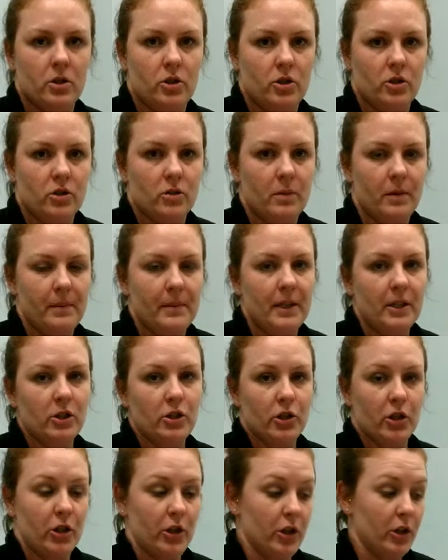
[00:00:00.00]
You just want to make
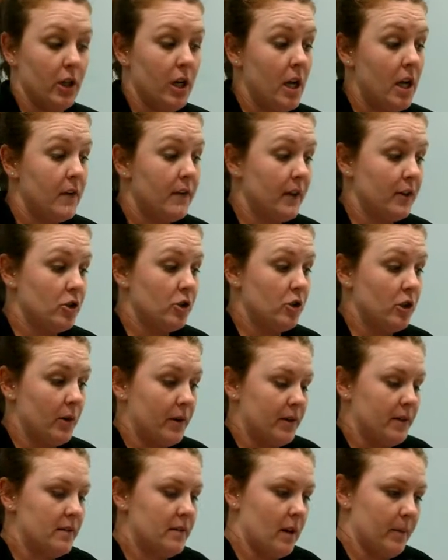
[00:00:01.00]
sure that you go
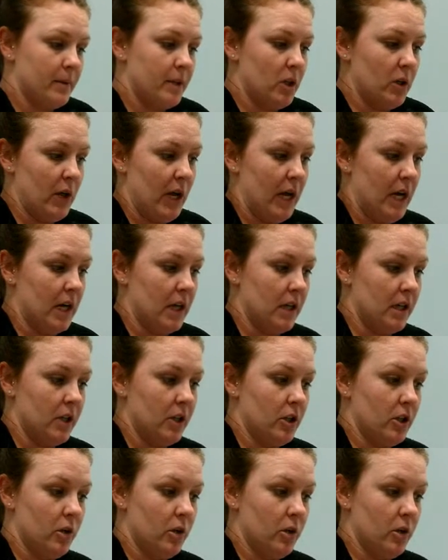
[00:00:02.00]
in the sub-Q area.